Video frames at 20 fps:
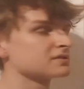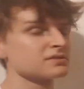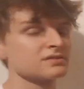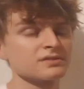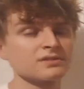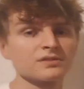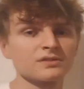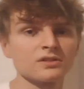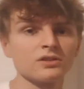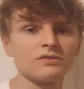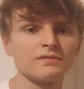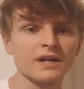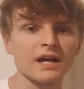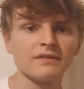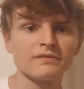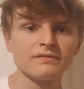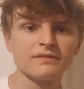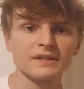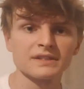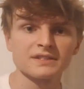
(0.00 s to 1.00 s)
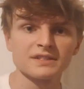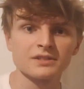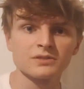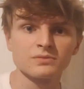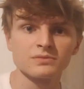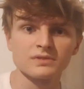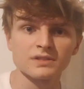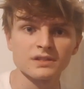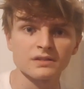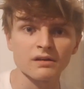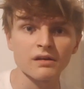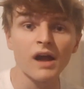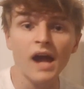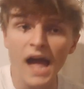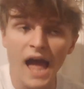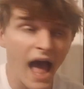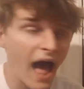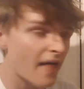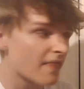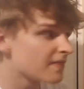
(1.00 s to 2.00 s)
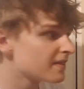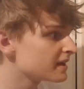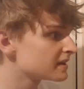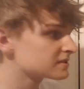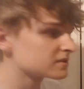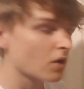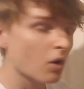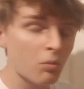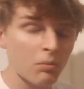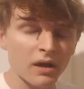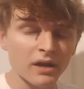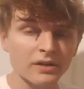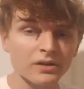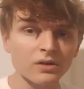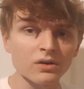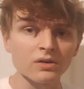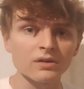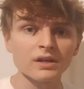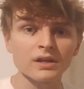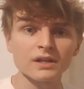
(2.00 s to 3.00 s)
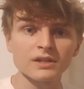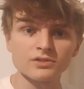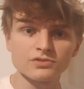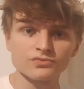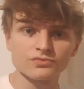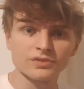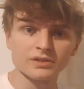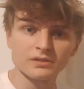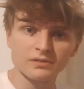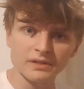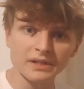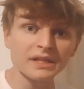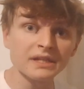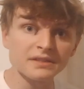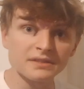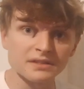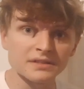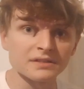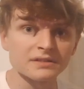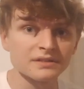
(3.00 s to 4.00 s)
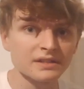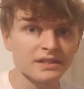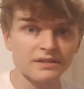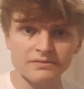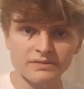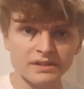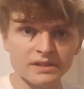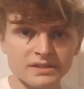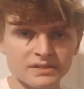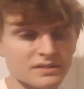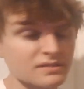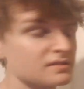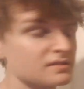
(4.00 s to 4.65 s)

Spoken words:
us to solve f of x equals 0. And this, oh my god, is real easy, even easier